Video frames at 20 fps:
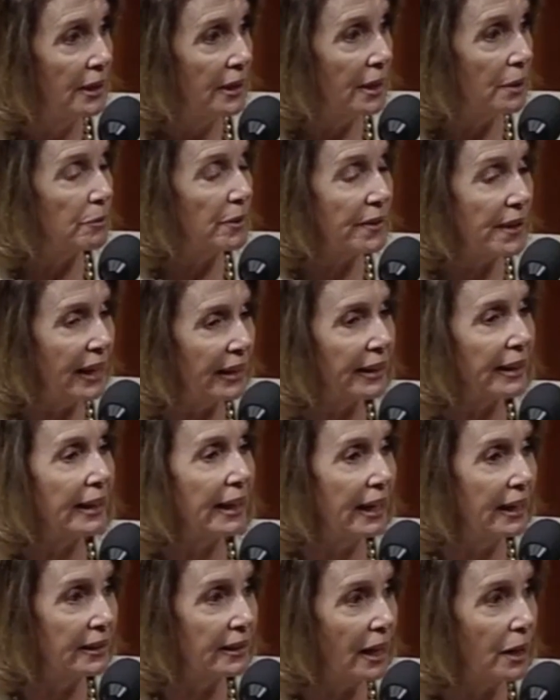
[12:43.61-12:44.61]
And with that,
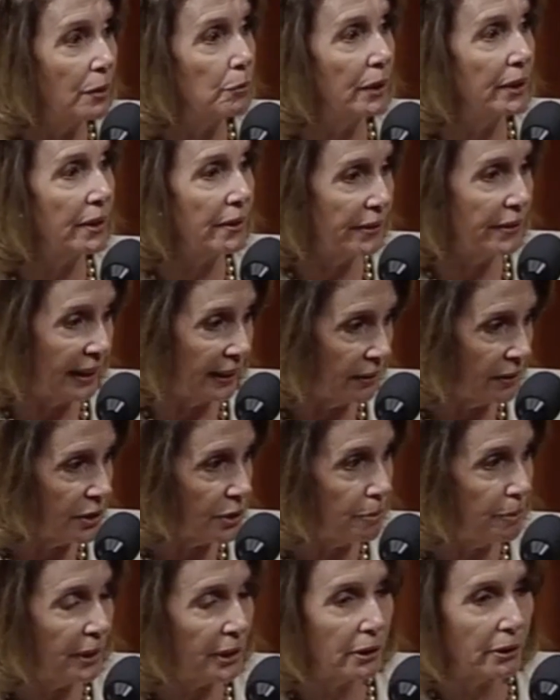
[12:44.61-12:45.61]
again, I want to thank the
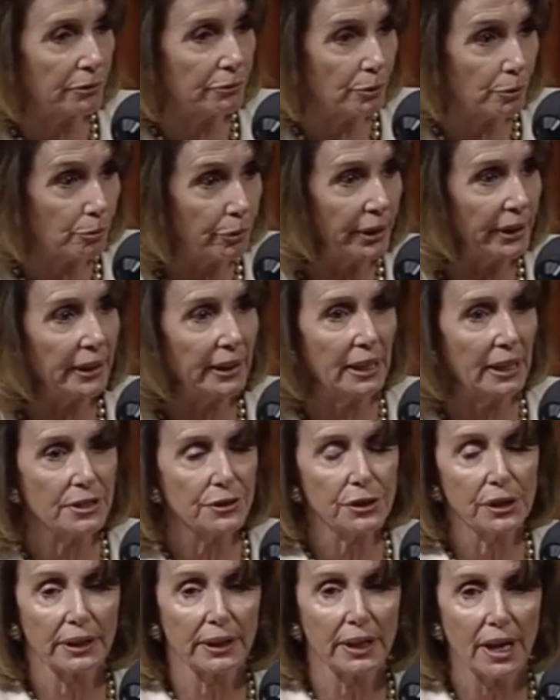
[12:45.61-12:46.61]
speaker for bringing us
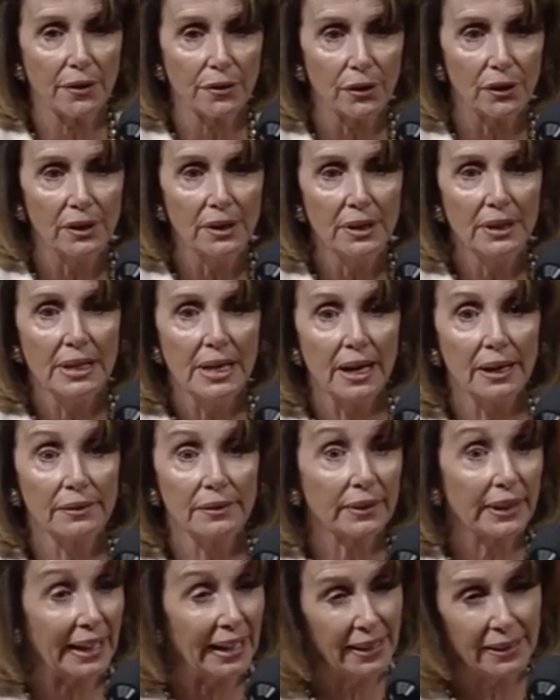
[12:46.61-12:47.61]
together, and
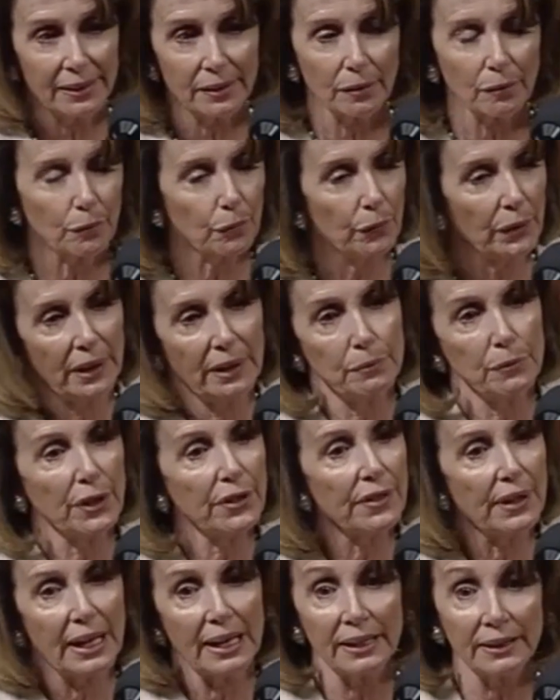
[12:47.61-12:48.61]
again,
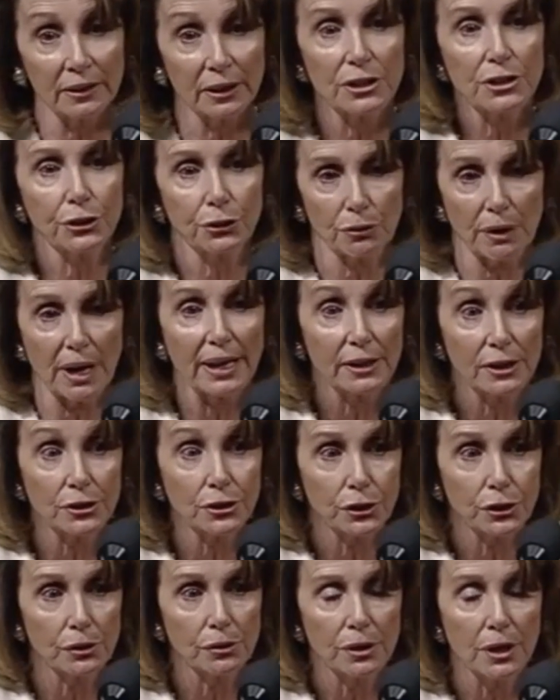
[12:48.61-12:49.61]
with endless
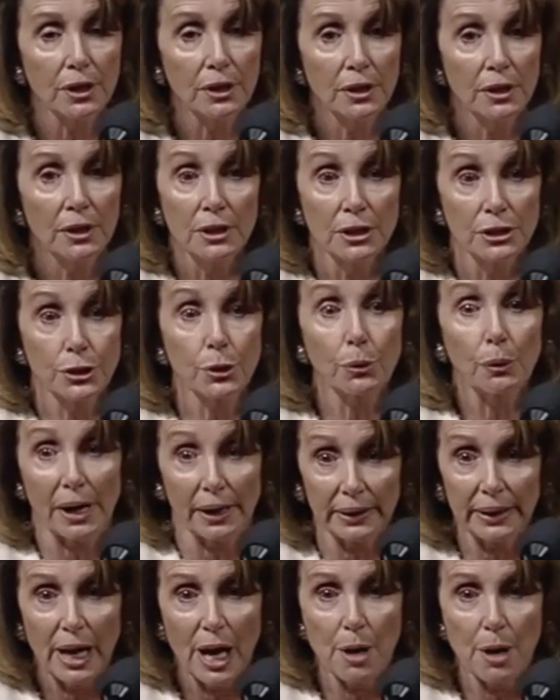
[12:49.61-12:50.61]
gratitude to
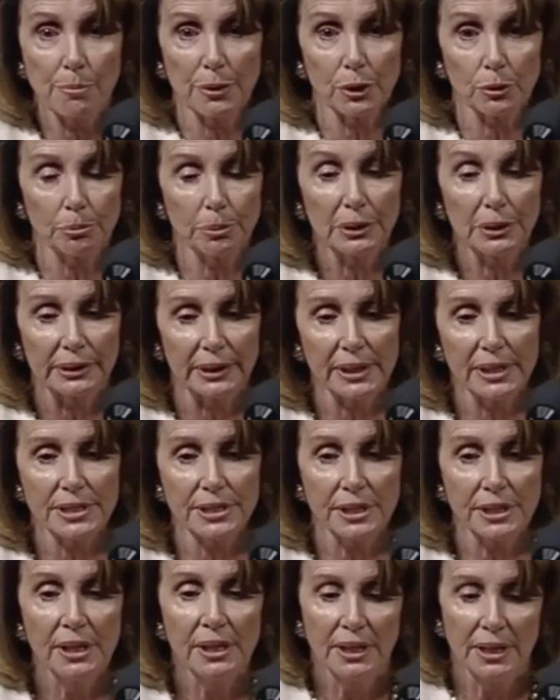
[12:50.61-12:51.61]
our Capitol
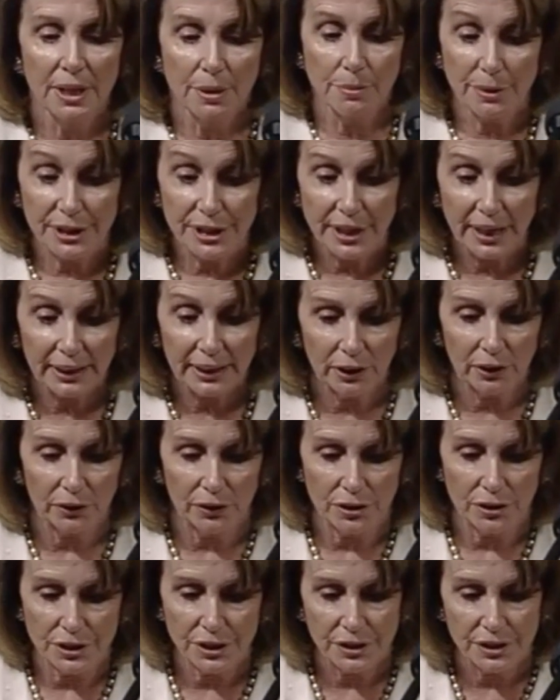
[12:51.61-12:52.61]
Police, in
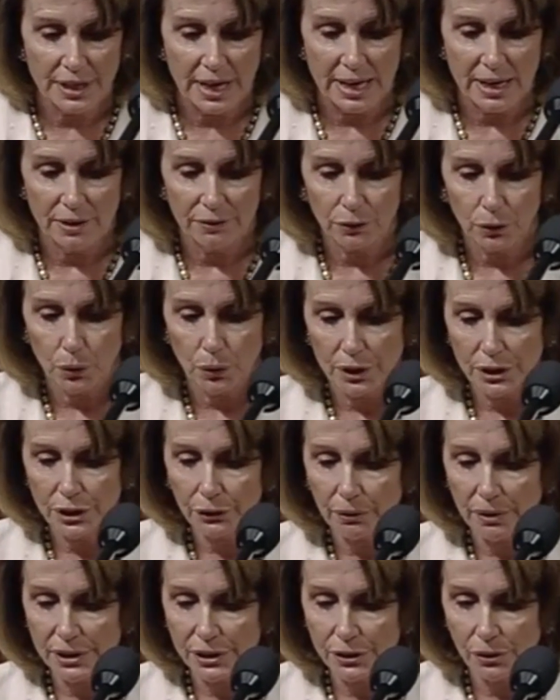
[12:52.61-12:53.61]
particular today, of course,
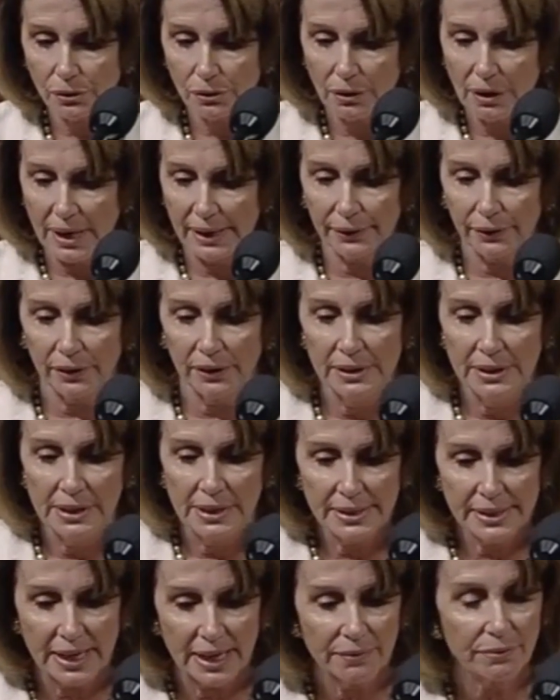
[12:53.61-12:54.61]
Crystal Griner,
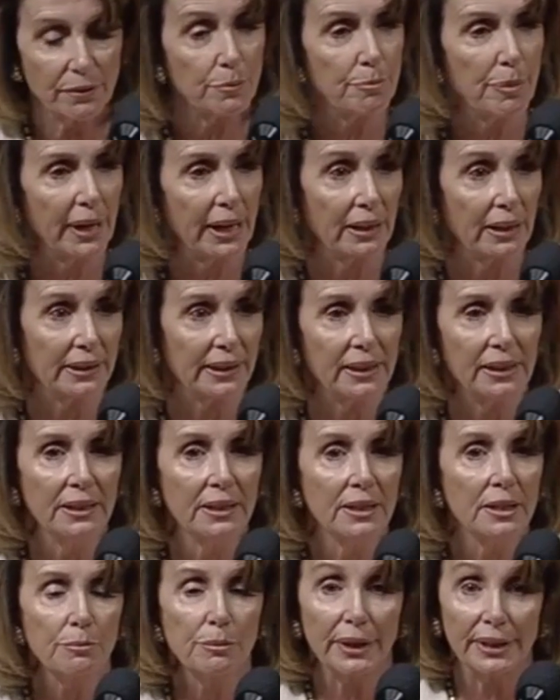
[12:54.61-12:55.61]
David Bailey,
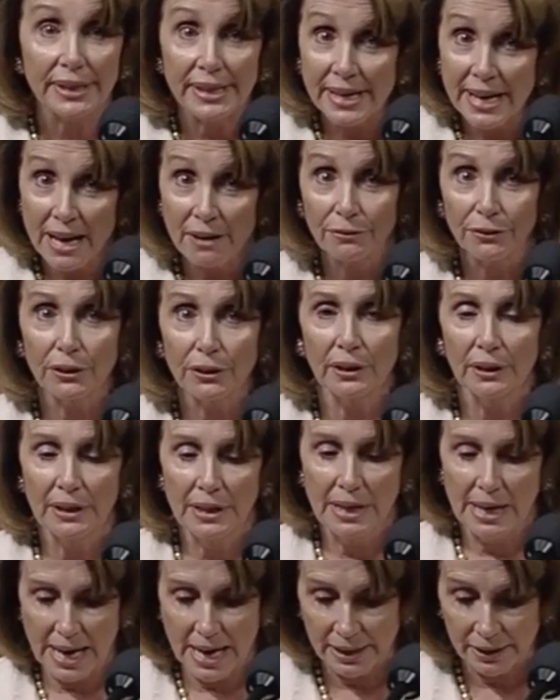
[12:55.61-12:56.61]
but never
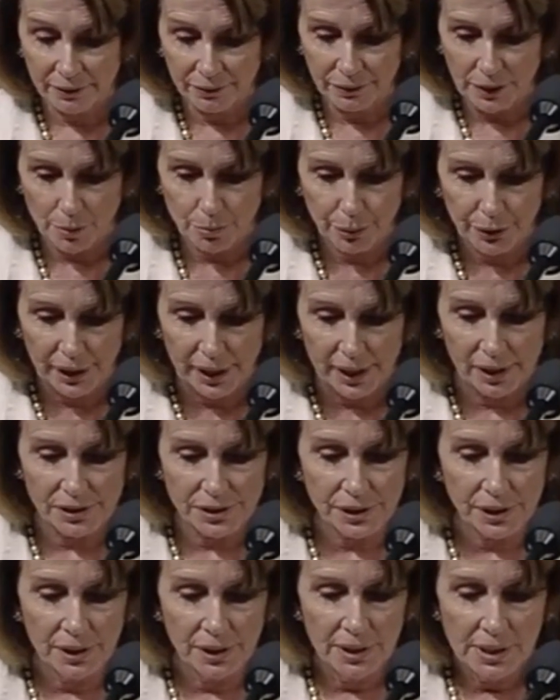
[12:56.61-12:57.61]
out of our
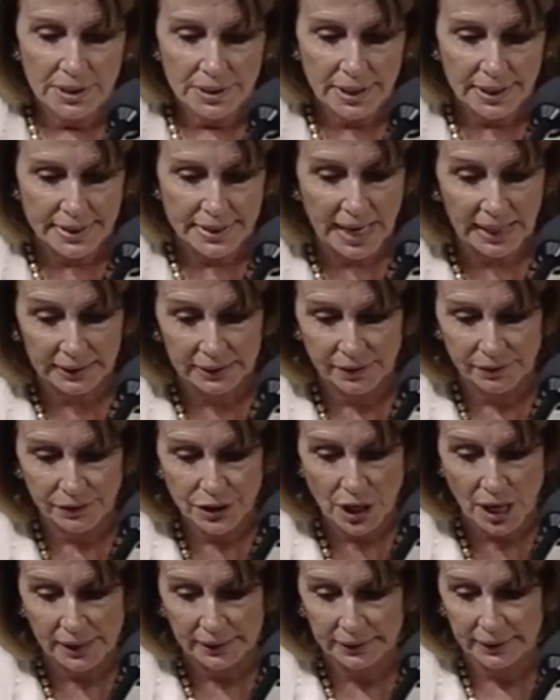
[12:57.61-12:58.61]
prayers, Detective
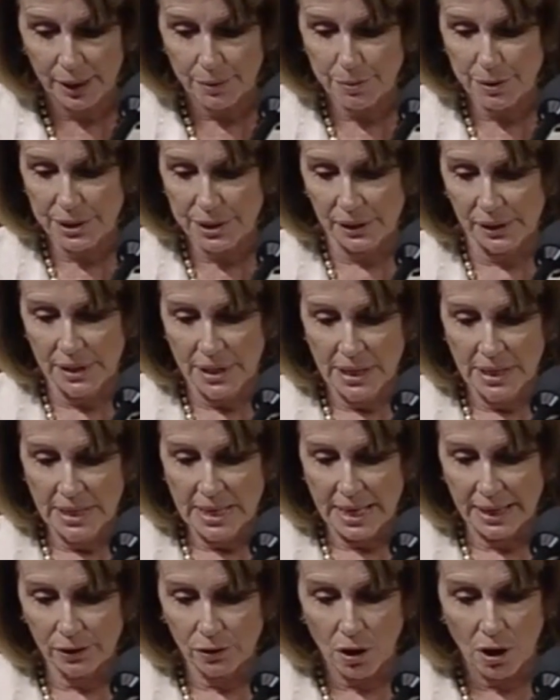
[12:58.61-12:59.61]
John Gibson
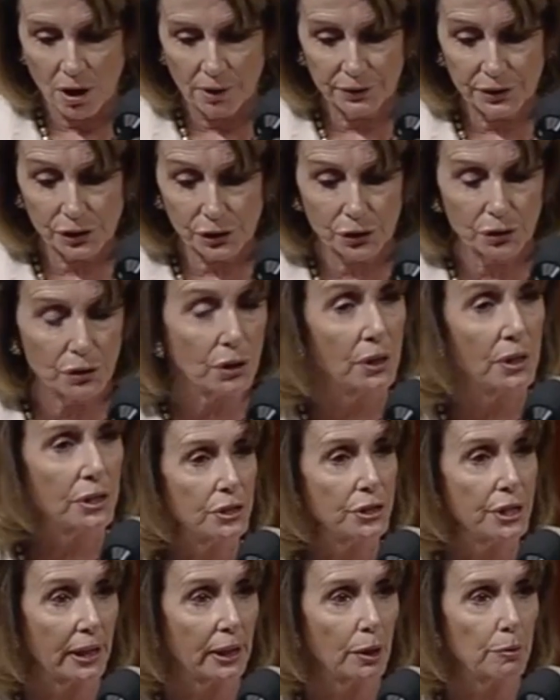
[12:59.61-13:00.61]
and Officer
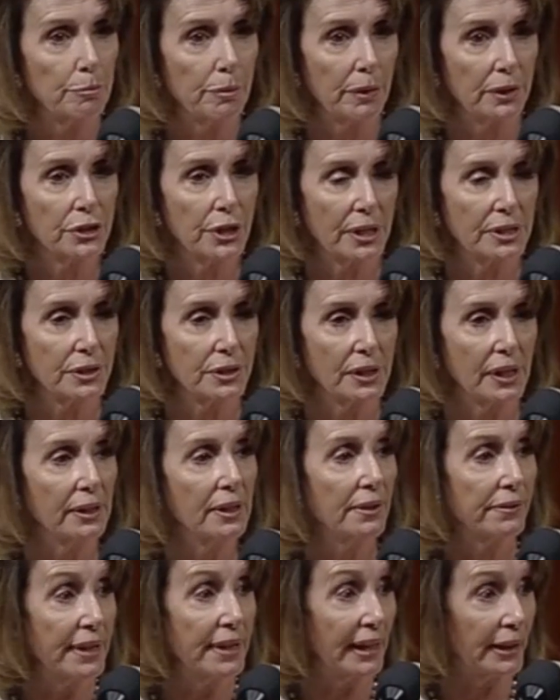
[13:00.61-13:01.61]
Jacob Chestnut.
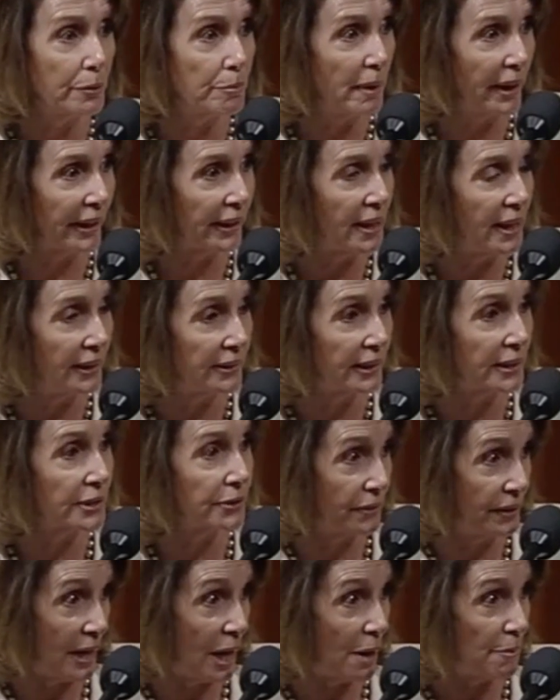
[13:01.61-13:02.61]
Thank you, my colleagues,
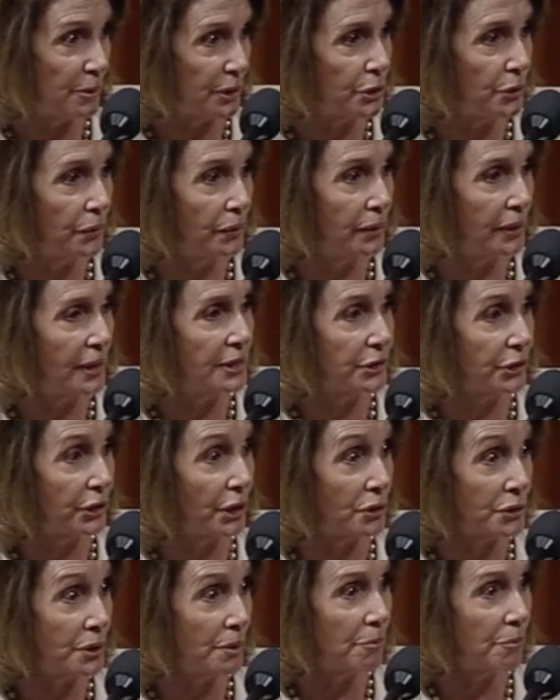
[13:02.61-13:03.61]
for the opportunity to
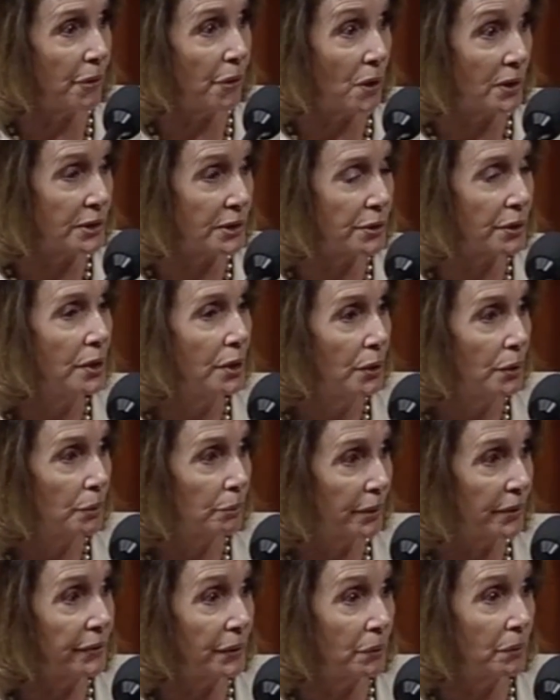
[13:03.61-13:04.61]
share some thoughts
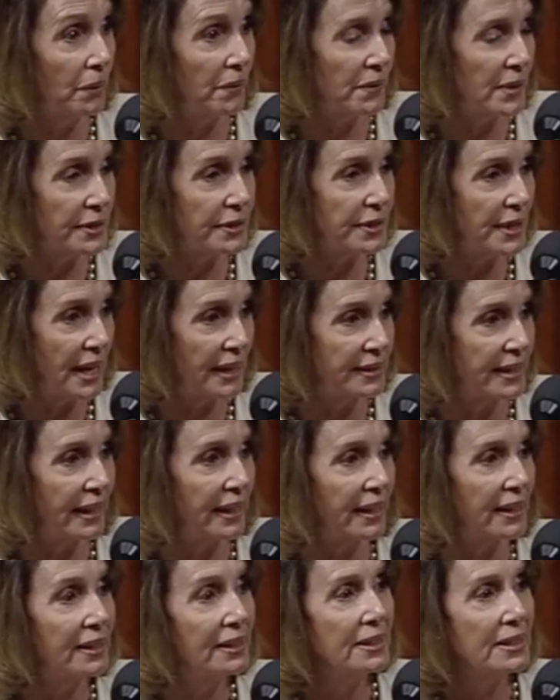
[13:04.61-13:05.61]
with you on this sad
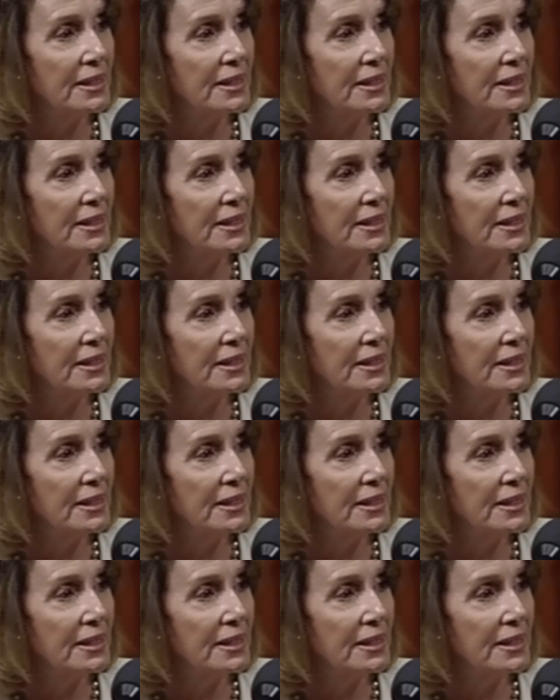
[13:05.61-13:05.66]
day.